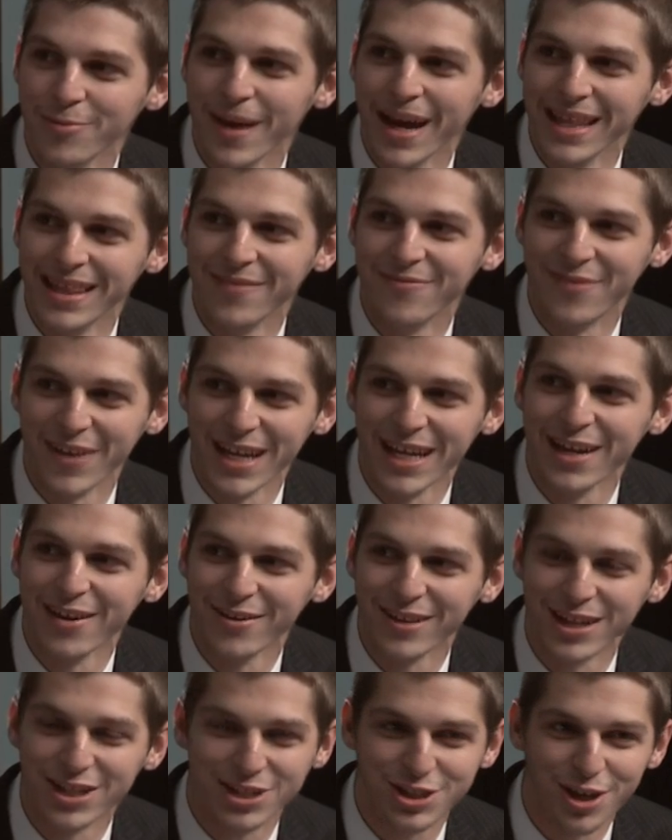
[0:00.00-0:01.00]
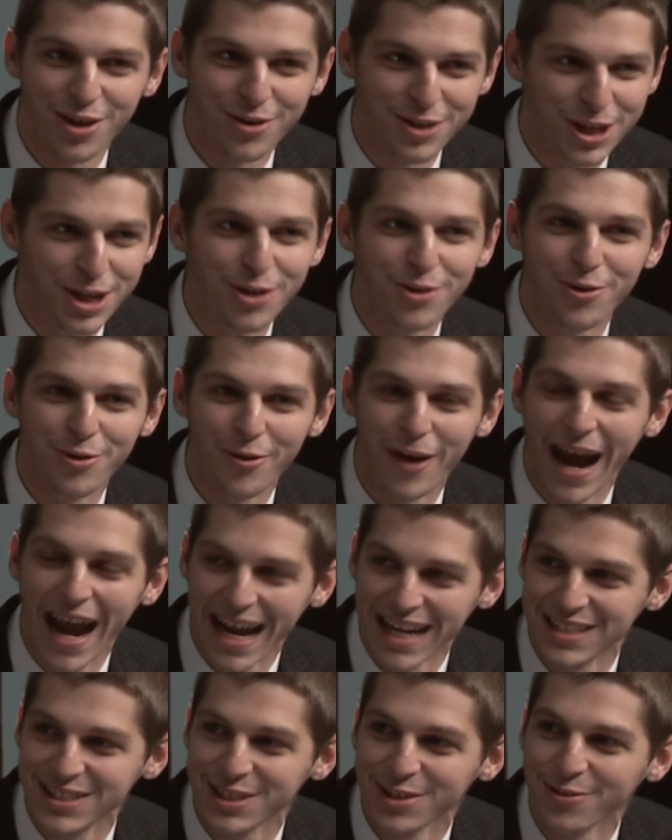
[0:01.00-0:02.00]
who made the video that showed you who
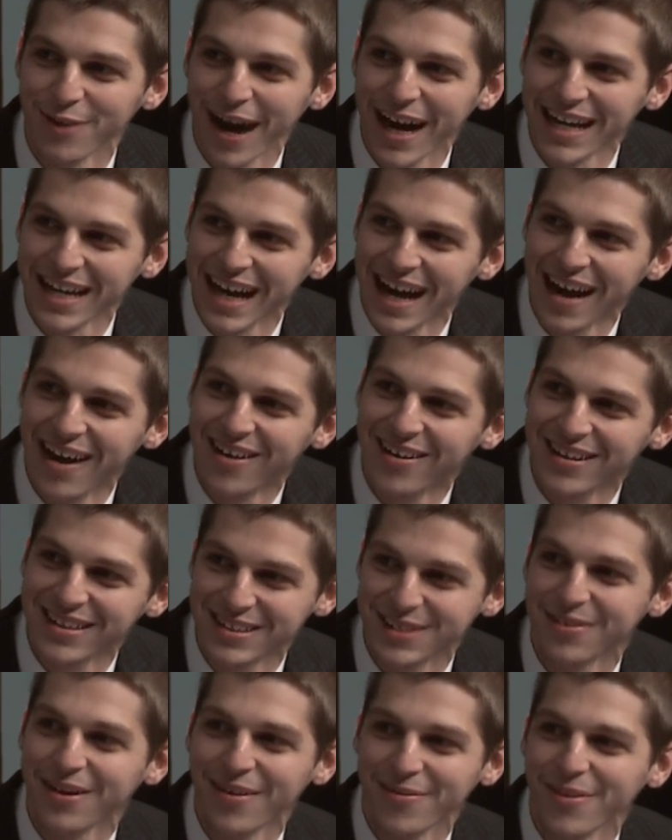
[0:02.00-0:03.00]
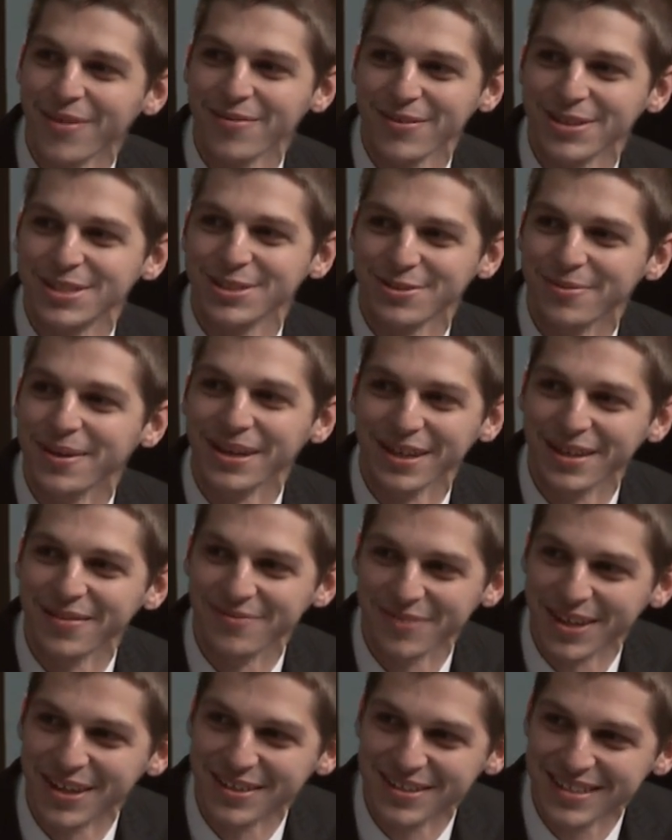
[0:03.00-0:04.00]
hates you right now because you have over two million
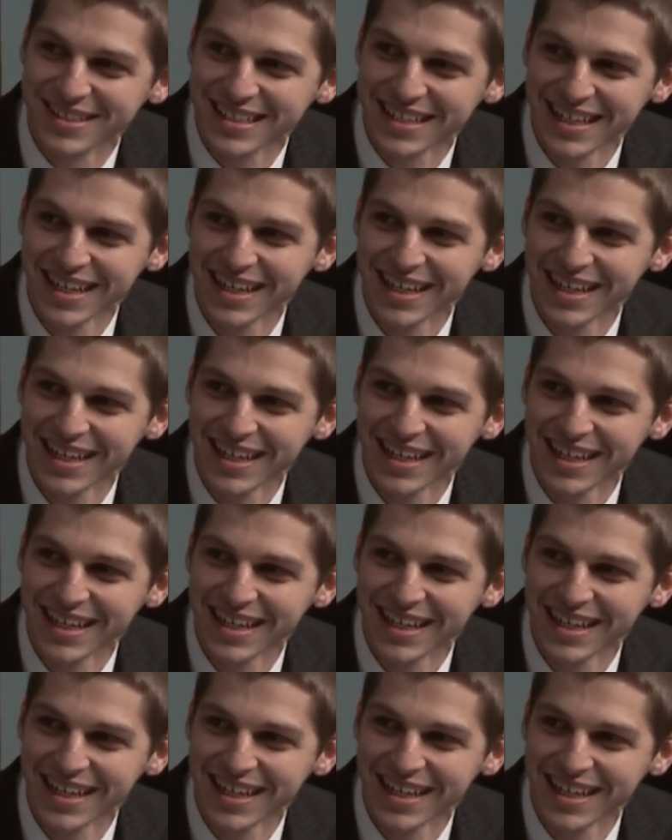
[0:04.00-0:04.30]
views?